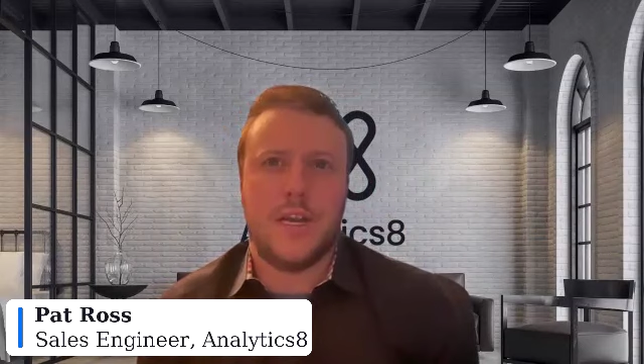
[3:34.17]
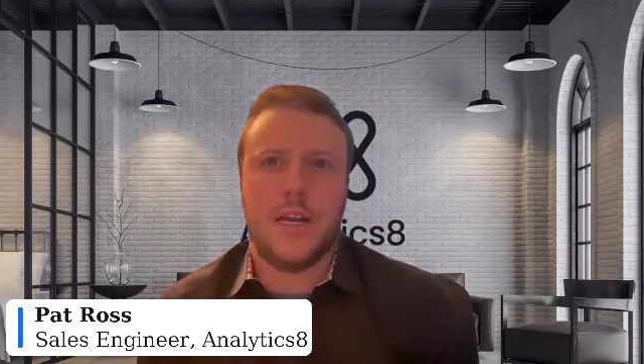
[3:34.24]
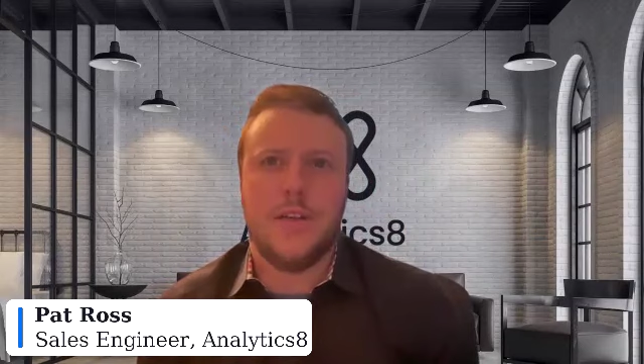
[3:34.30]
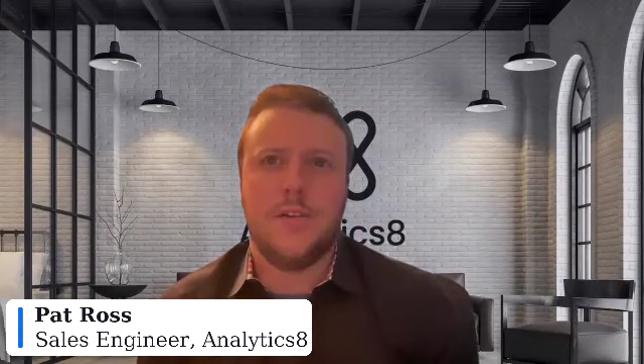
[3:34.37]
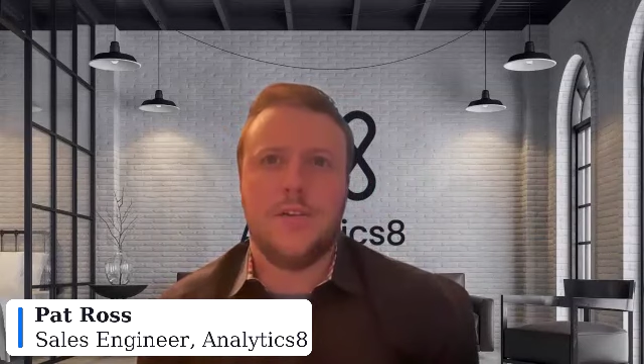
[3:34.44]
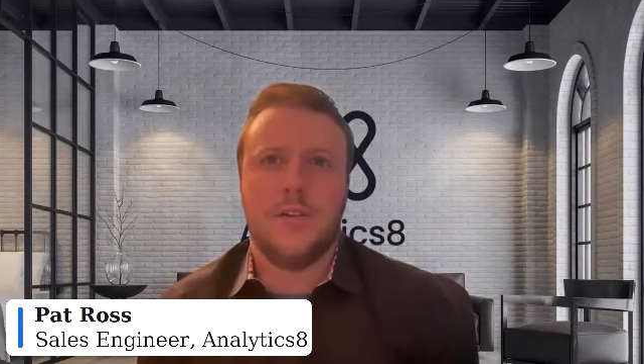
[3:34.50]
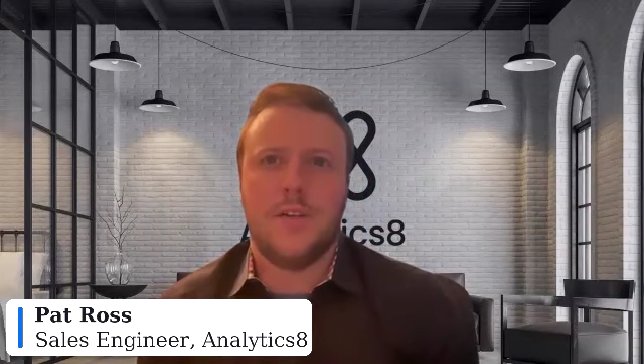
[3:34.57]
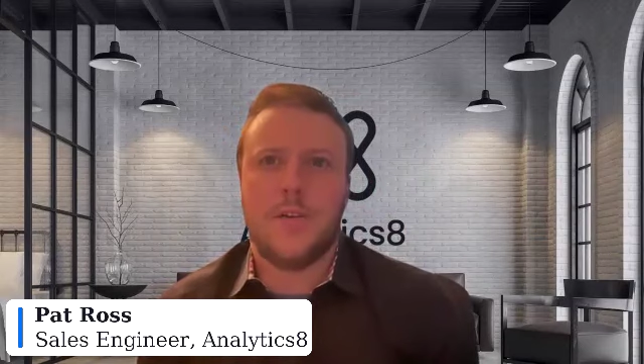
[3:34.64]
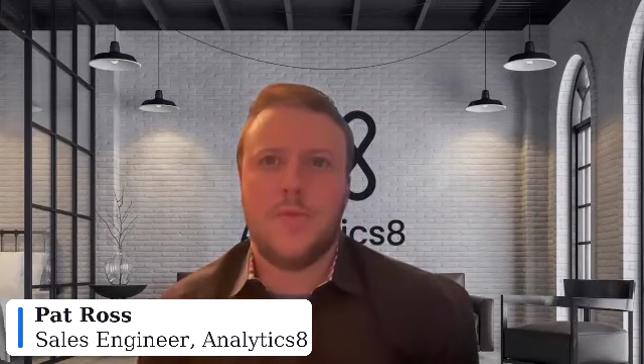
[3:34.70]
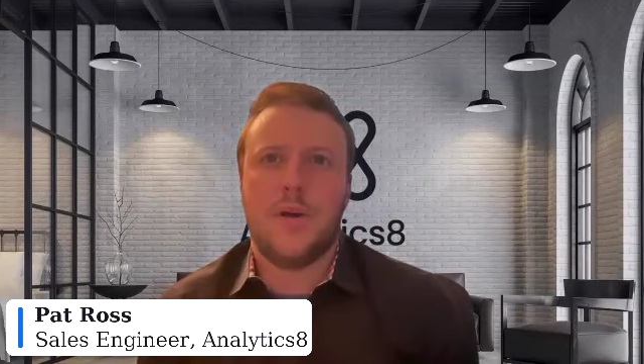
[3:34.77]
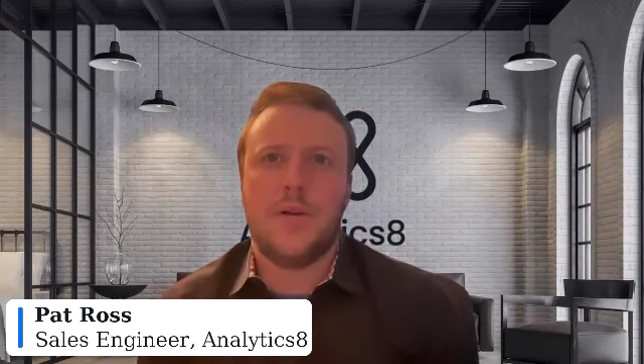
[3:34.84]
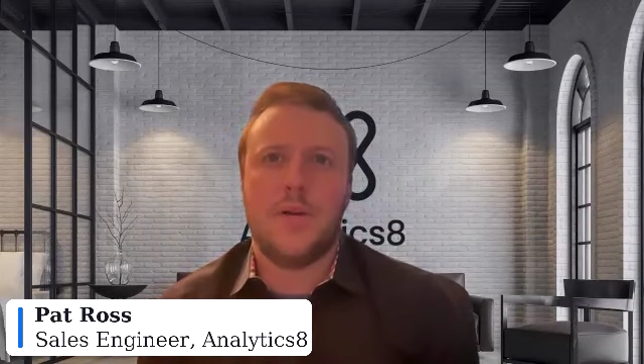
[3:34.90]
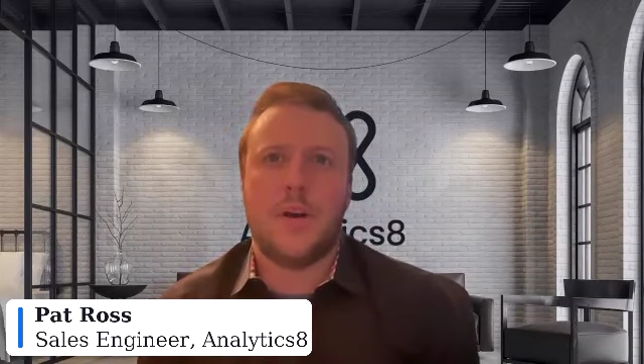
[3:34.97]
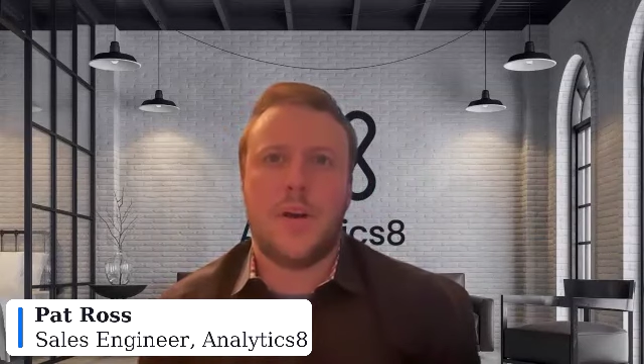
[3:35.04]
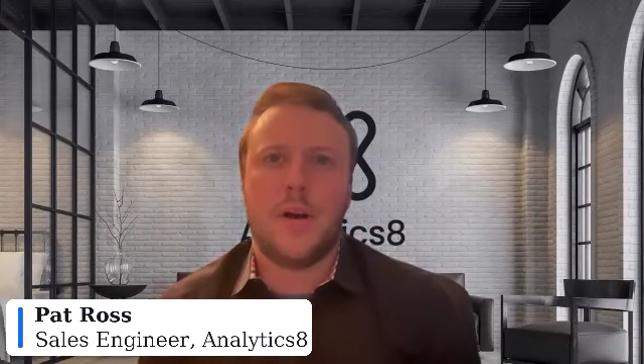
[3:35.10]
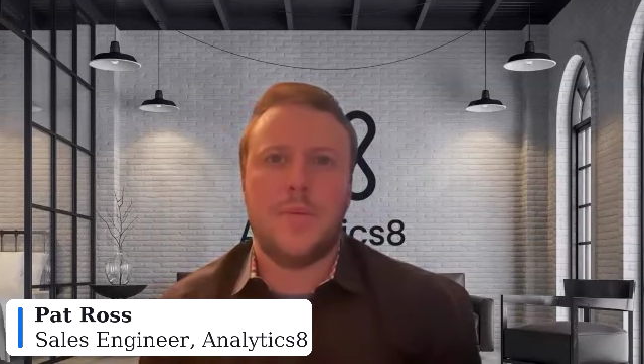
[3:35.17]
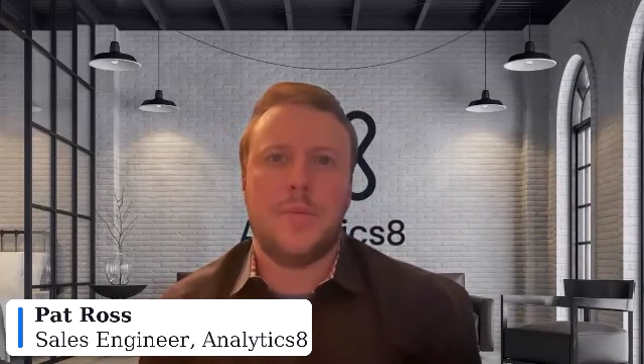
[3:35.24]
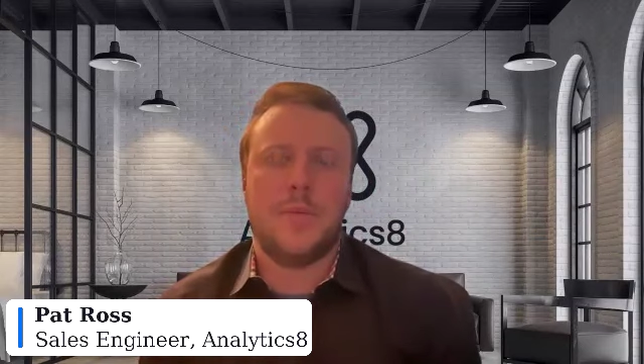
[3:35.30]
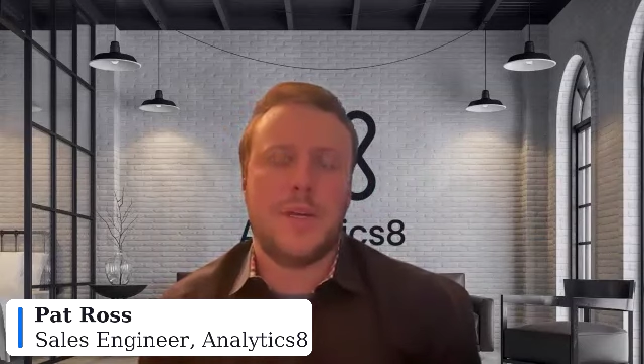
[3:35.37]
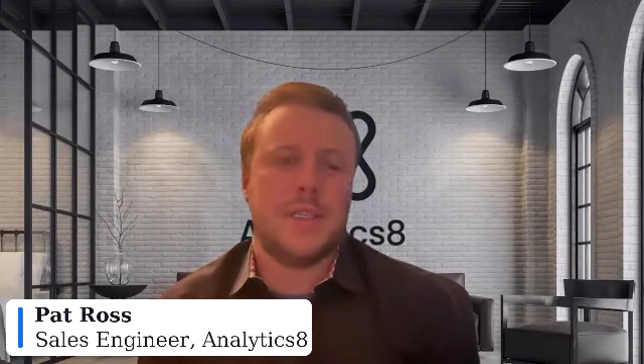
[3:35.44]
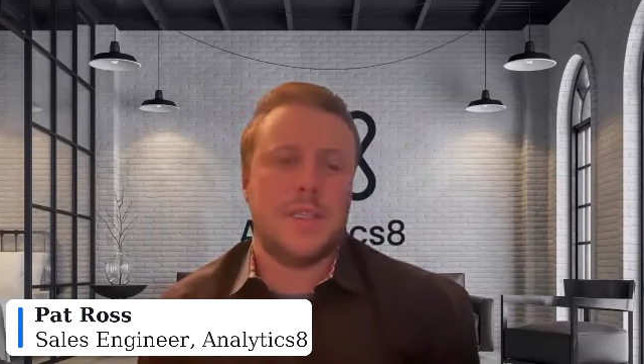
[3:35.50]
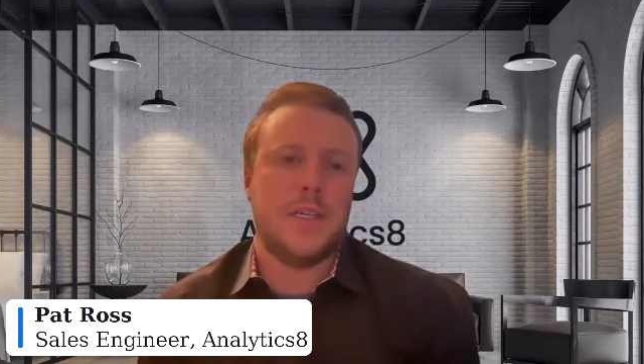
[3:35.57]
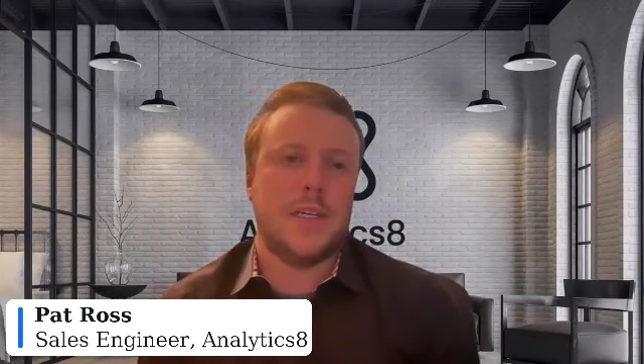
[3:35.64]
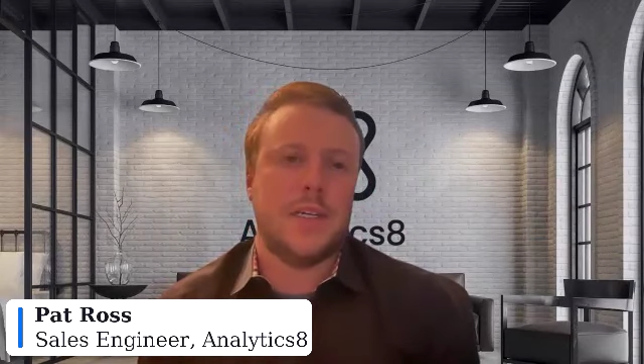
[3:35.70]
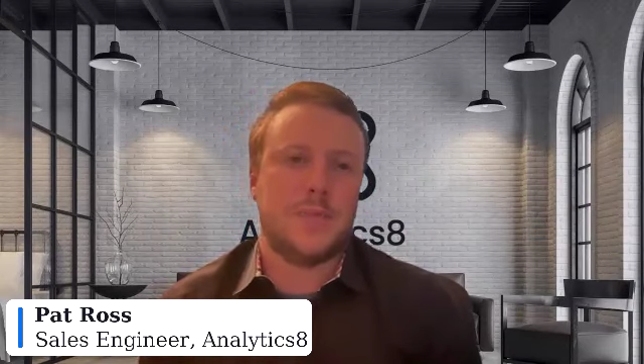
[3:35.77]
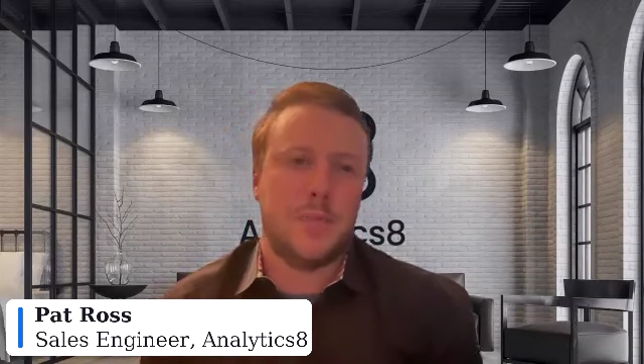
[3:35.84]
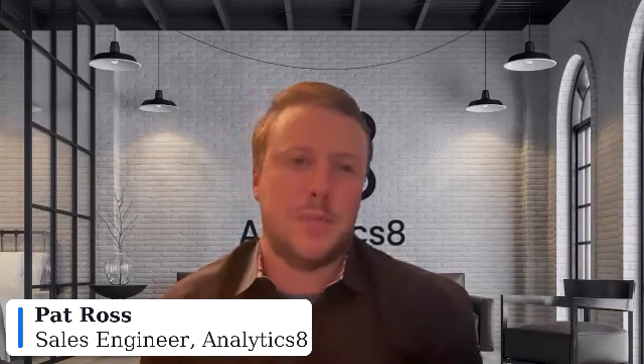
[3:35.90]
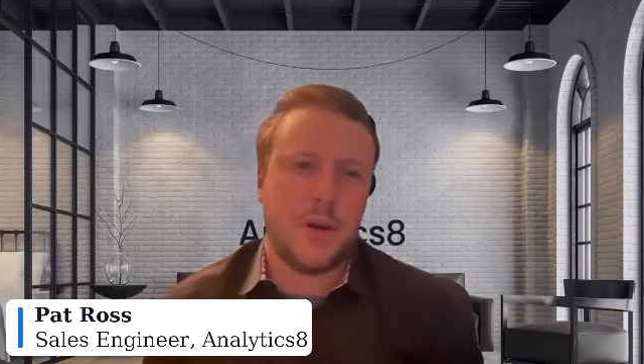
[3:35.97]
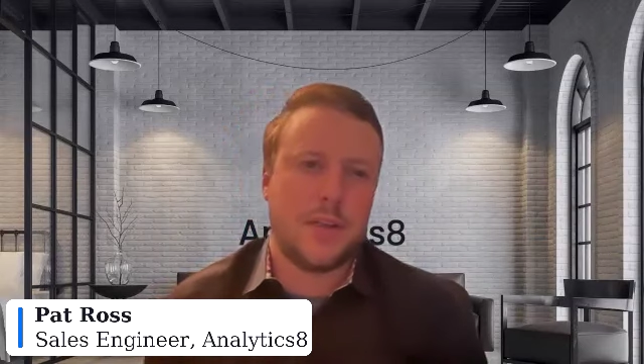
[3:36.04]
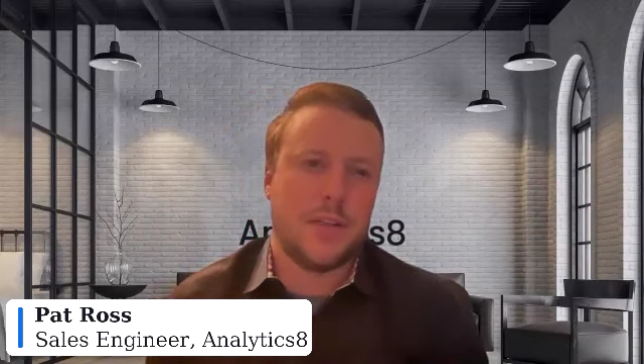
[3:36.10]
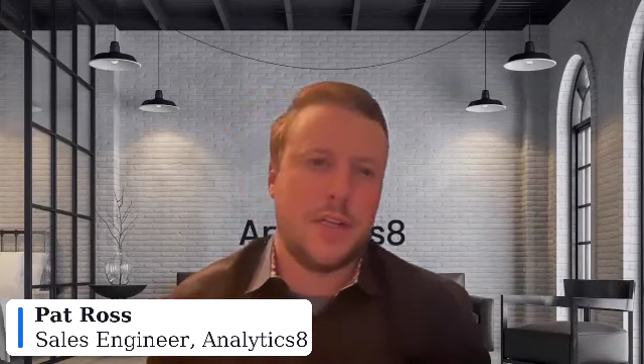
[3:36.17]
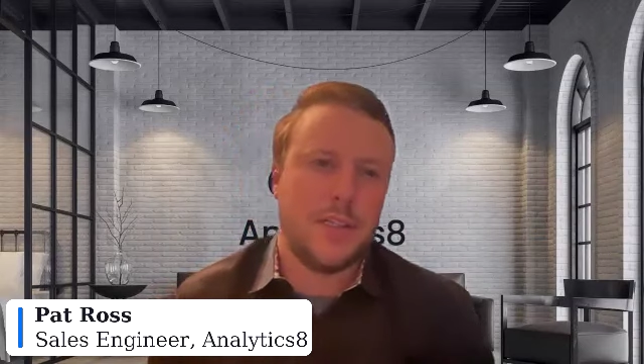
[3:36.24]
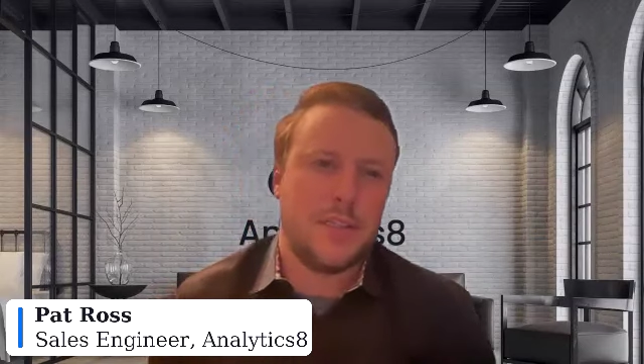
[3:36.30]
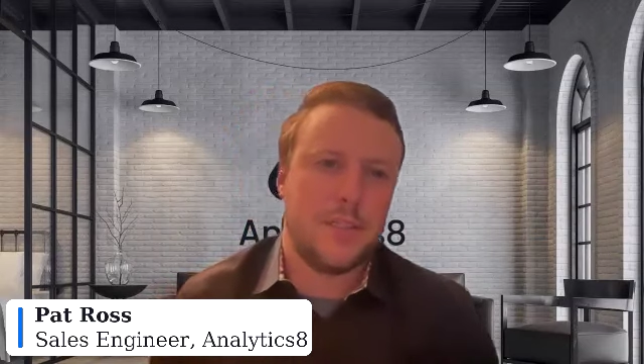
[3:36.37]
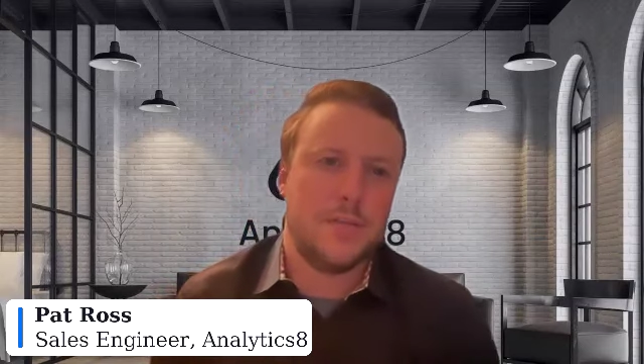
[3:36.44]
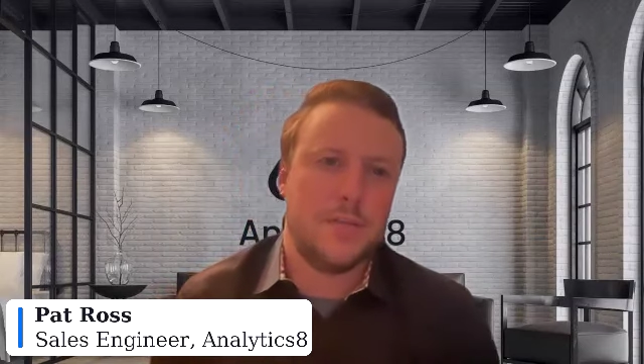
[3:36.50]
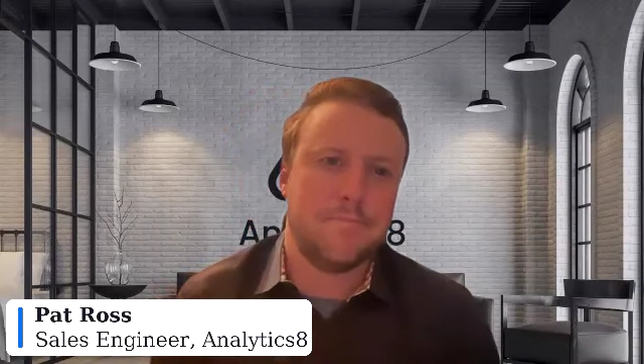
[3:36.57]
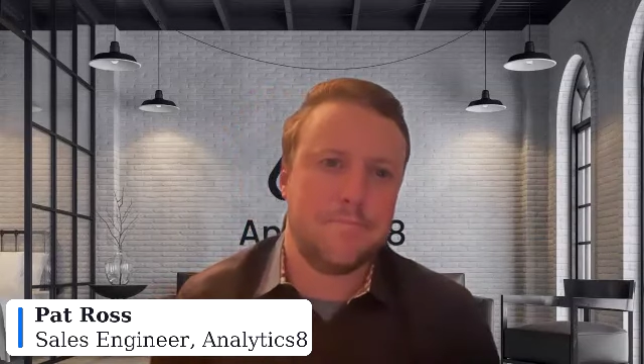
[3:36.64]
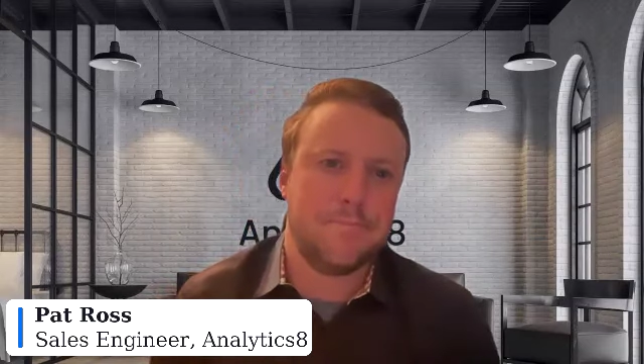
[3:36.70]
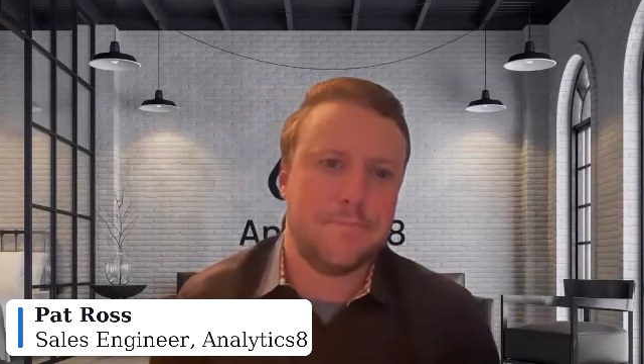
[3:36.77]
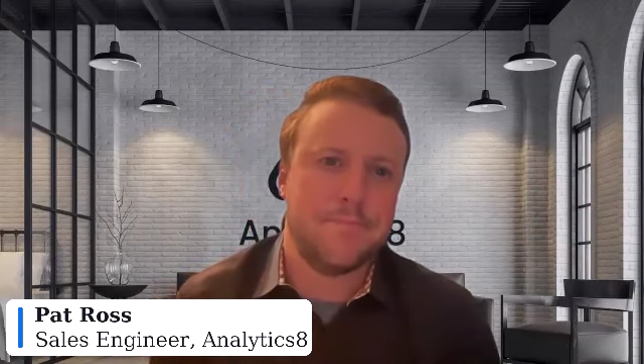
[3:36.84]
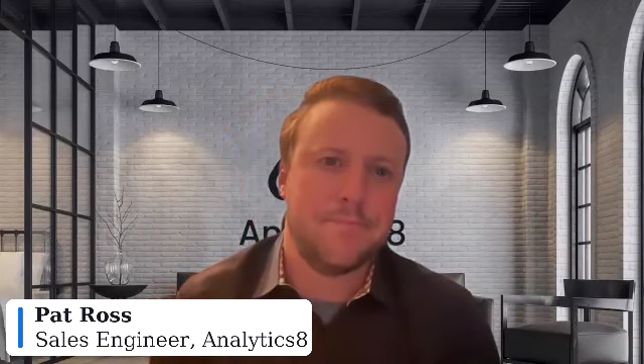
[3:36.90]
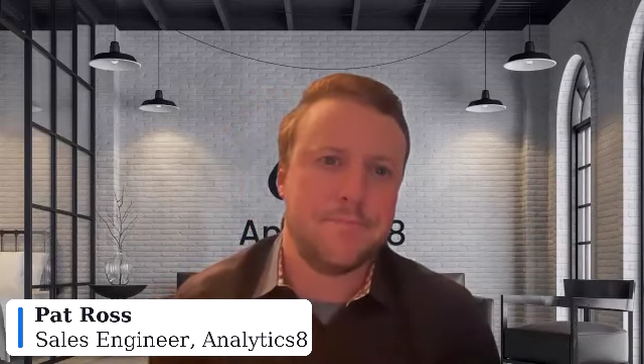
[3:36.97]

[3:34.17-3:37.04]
How do you go about optimizing a Spark cluster?